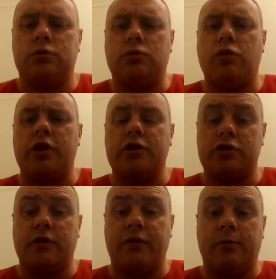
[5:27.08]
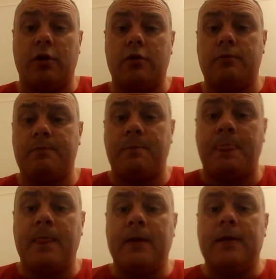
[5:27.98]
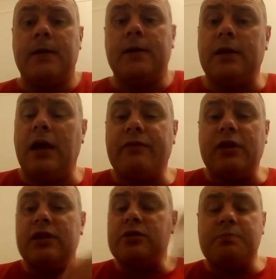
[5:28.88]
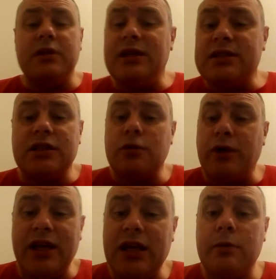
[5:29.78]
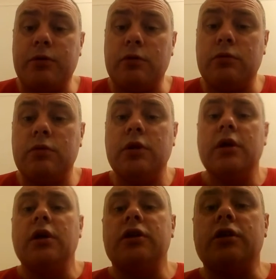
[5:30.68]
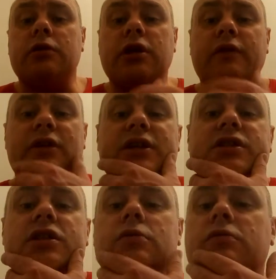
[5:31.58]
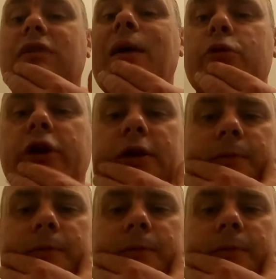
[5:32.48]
the warriors of the bow. You have to listen to a Hebrew, you have to listen to a rabbi